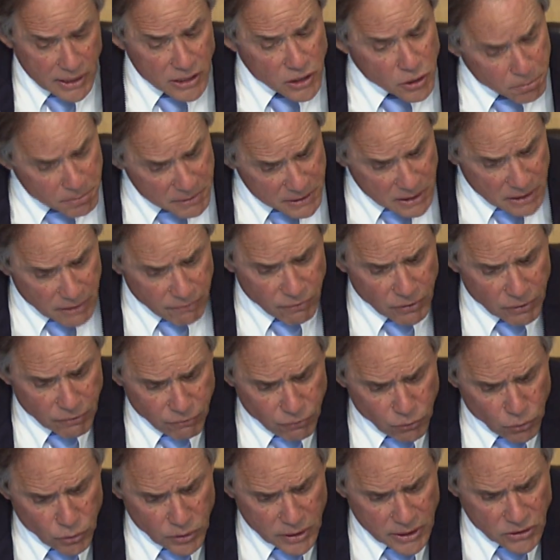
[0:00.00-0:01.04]
a specific
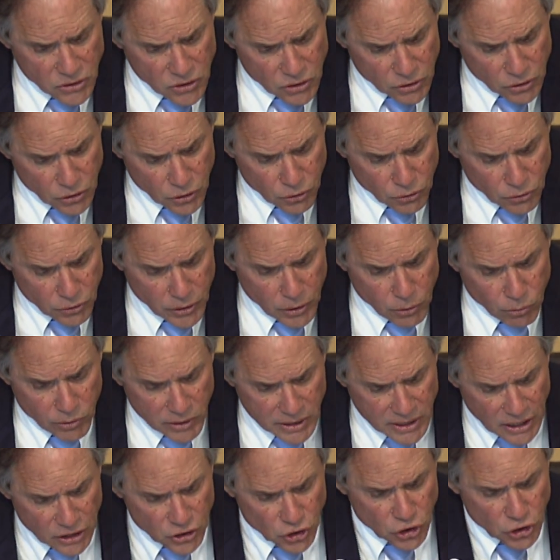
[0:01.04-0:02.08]
food insecurity
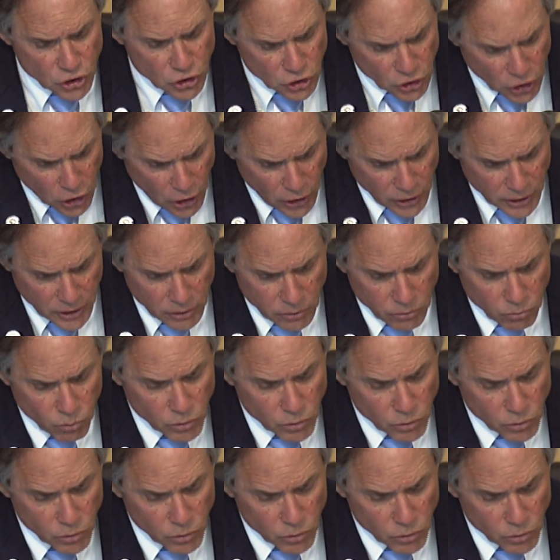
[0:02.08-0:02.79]
reduction target,